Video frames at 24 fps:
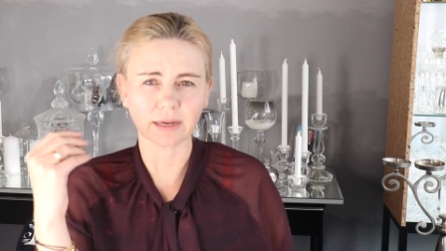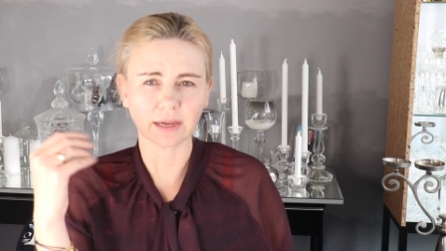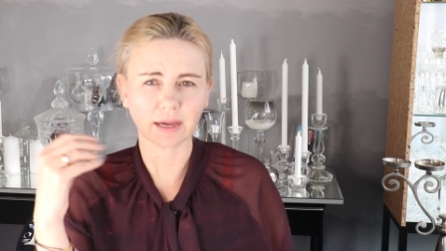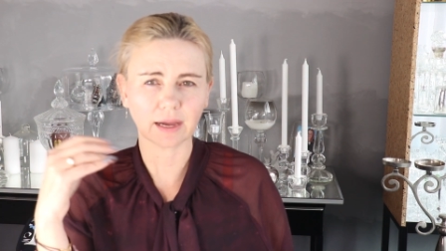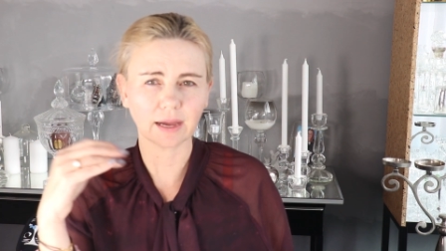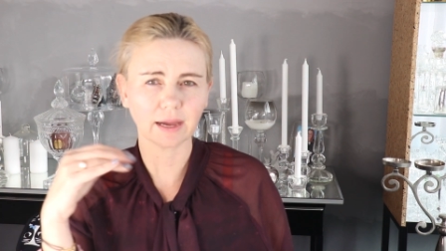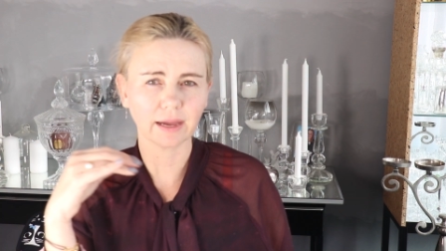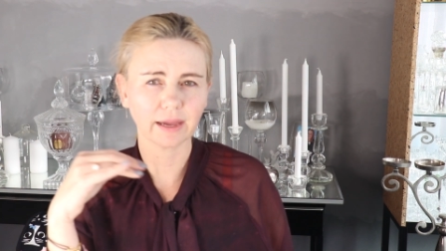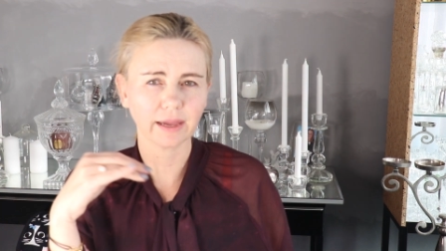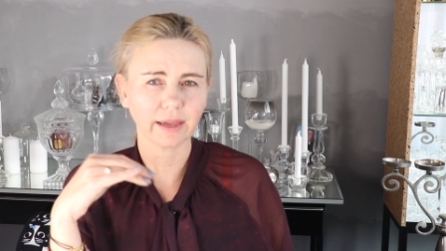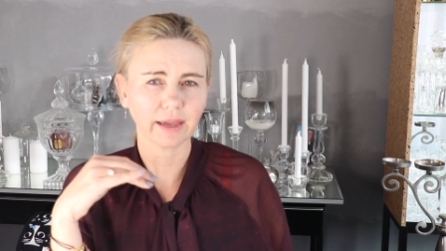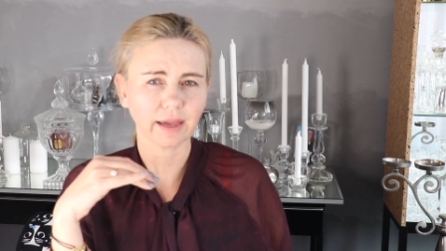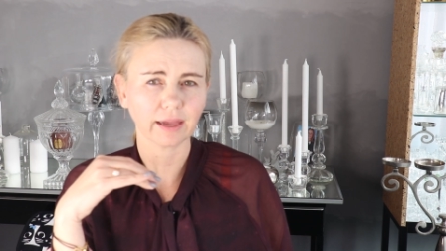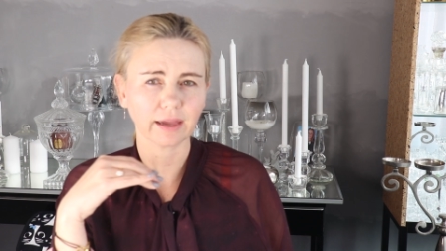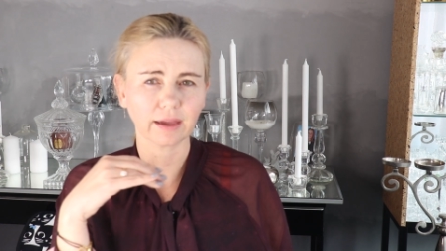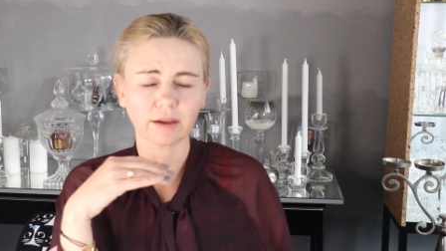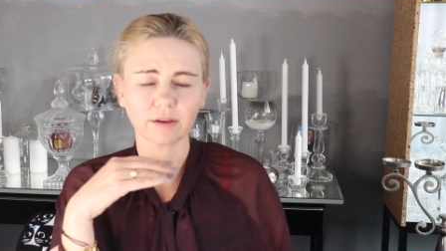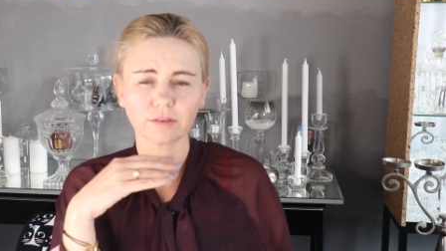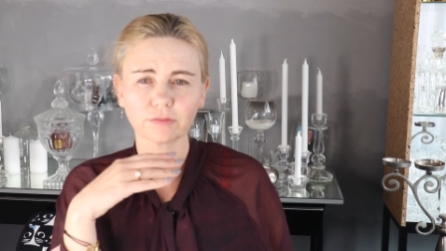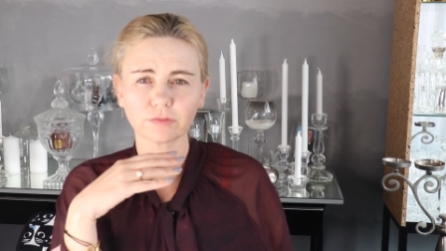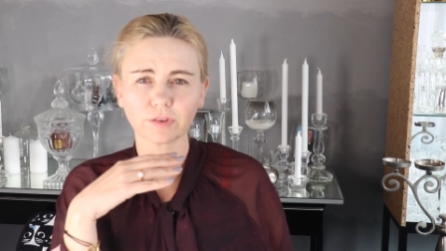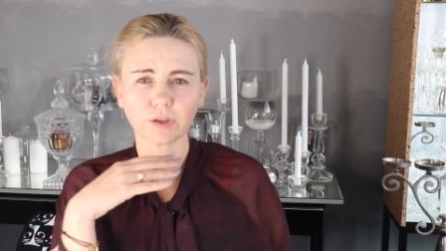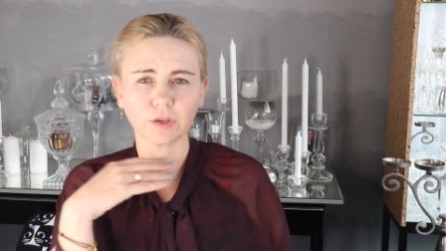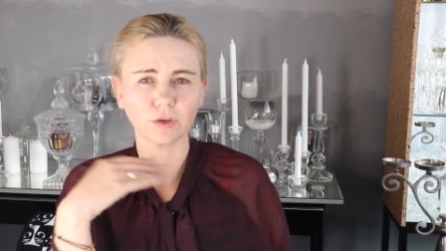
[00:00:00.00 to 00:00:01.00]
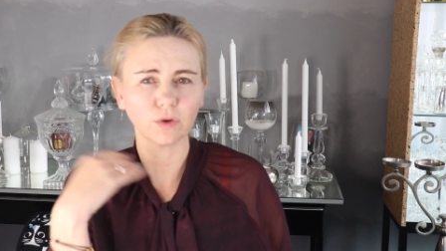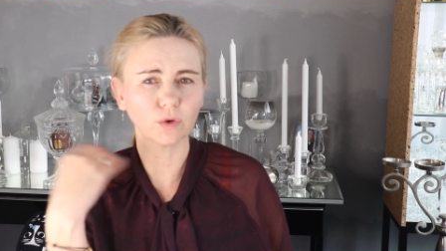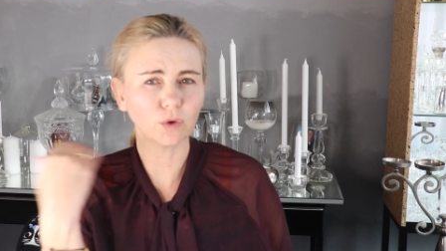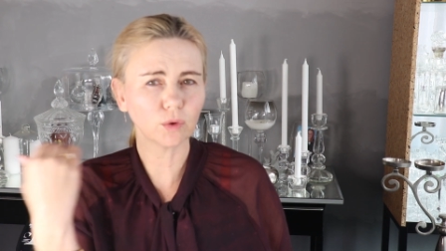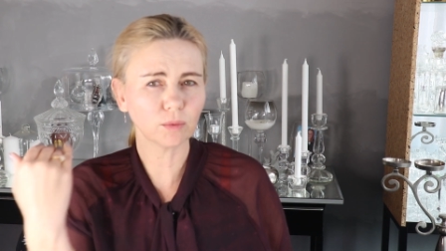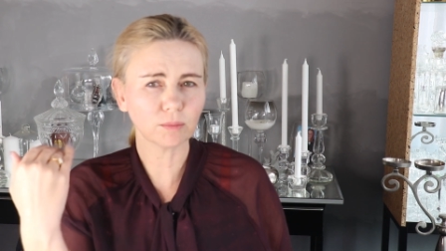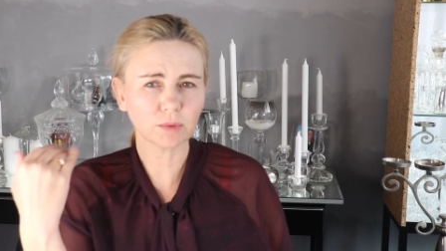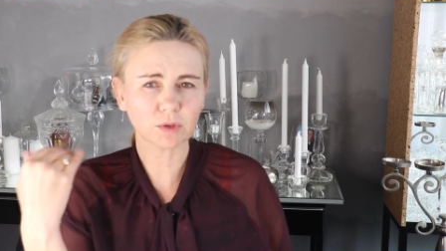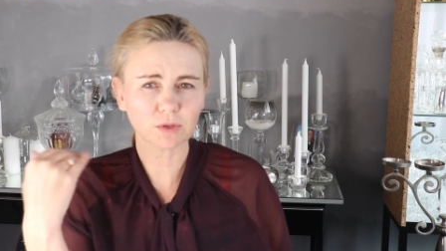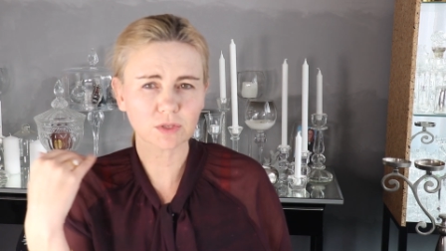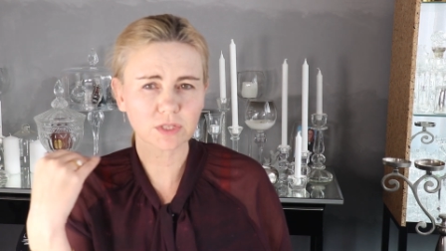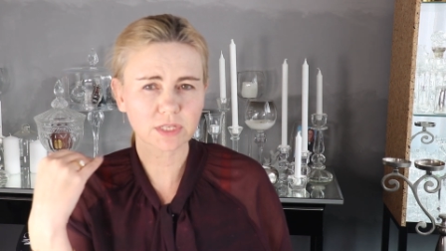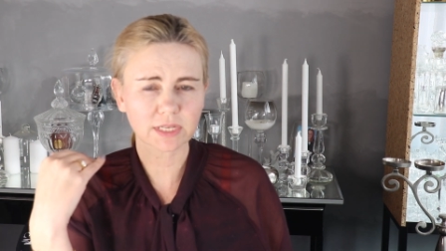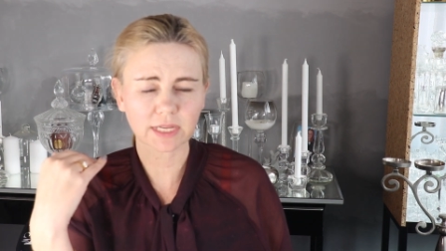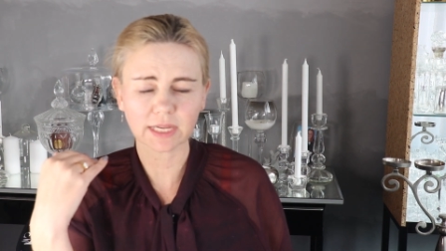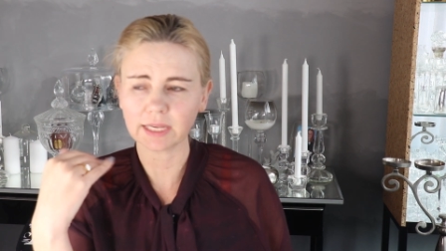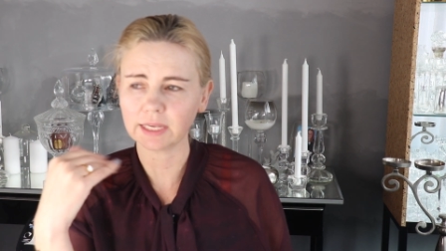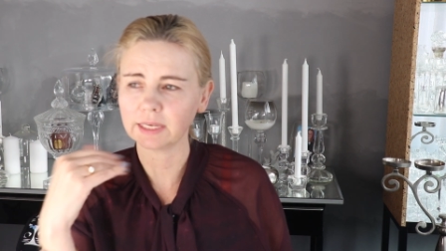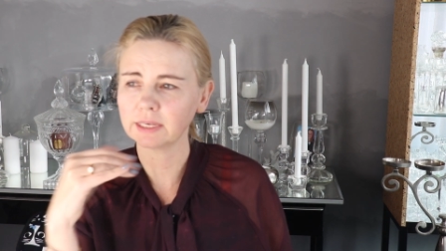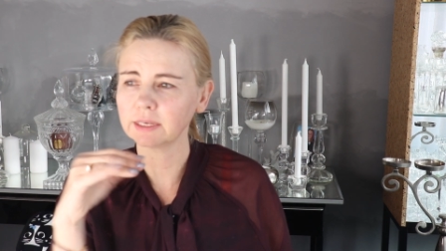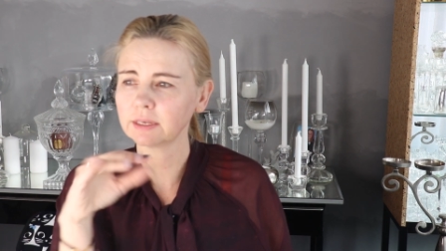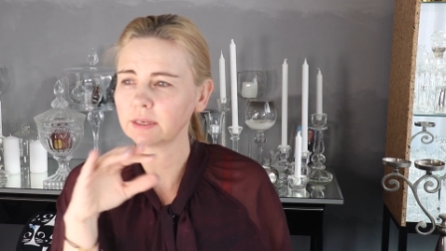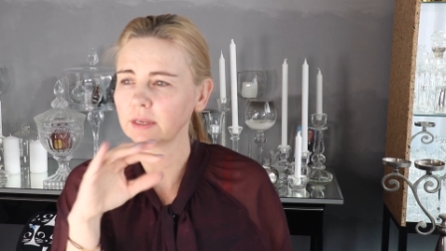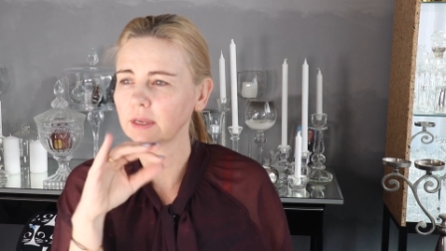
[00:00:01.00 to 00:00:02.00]
I have a normal
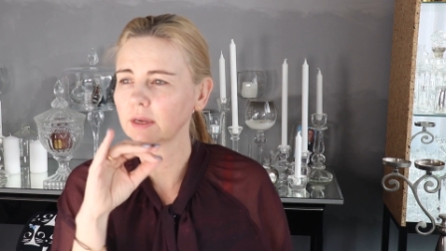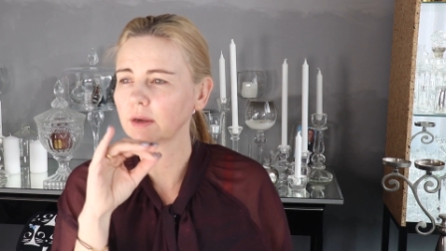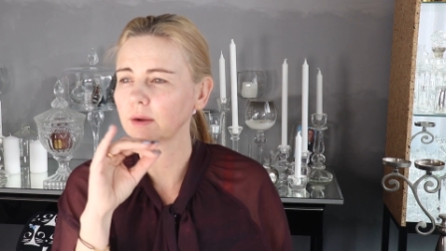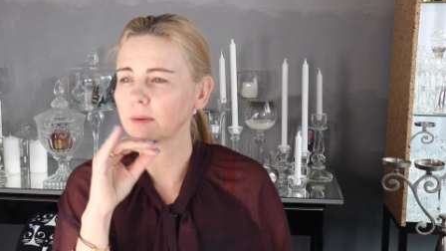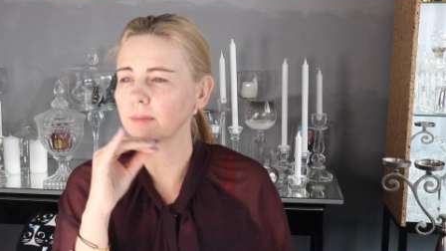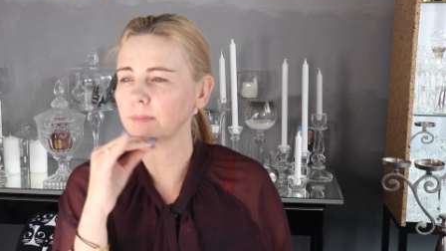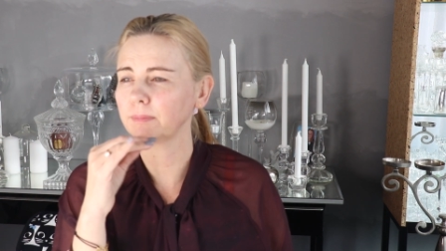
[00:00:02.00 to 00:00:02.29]
skin,